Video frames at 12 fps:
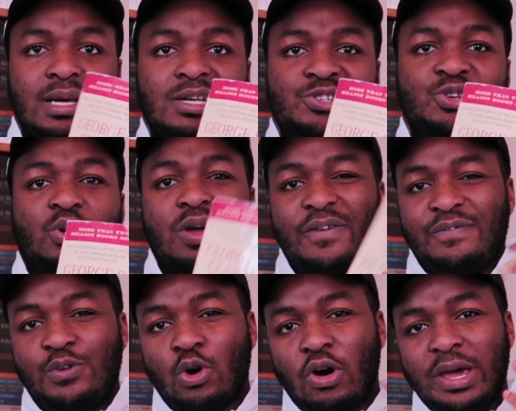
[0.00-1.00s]
So
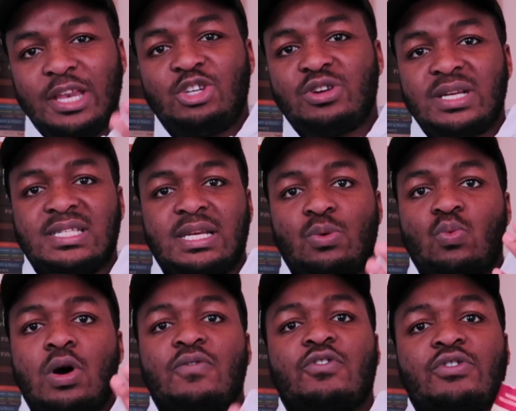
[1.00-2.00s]
if you're interested in
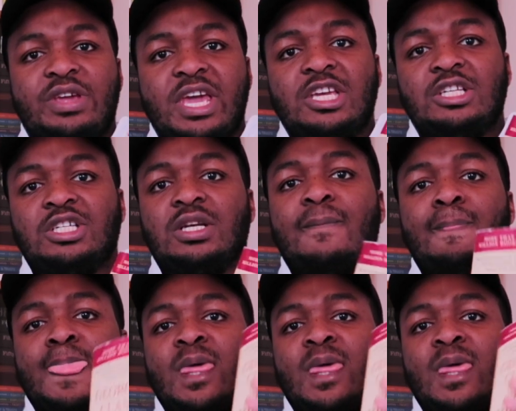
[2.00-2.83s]
wealth creation,